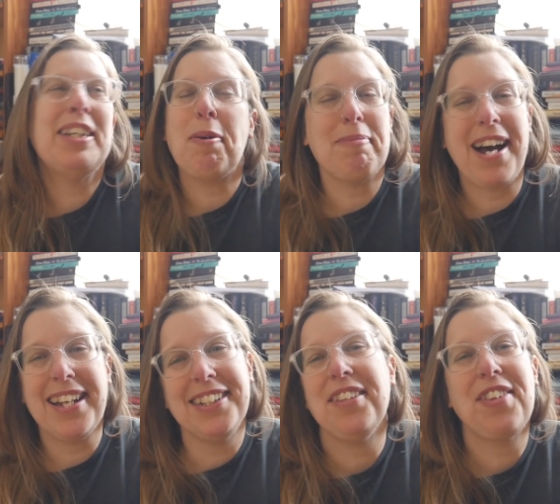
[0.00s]
don't
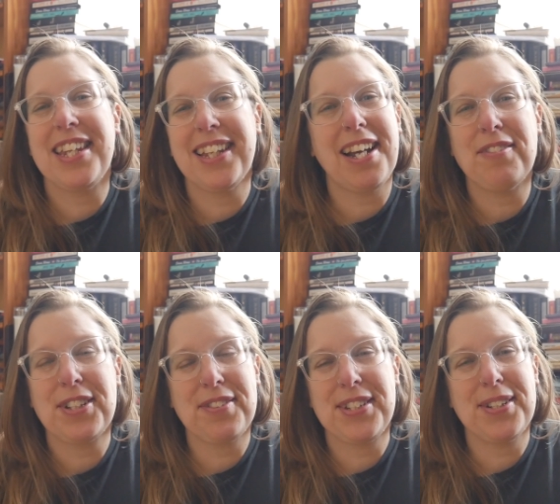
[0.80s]
mind if the cover
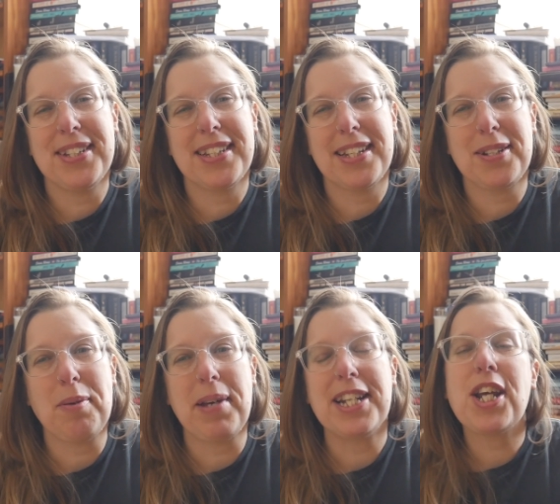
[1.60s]
covers of series that don't match.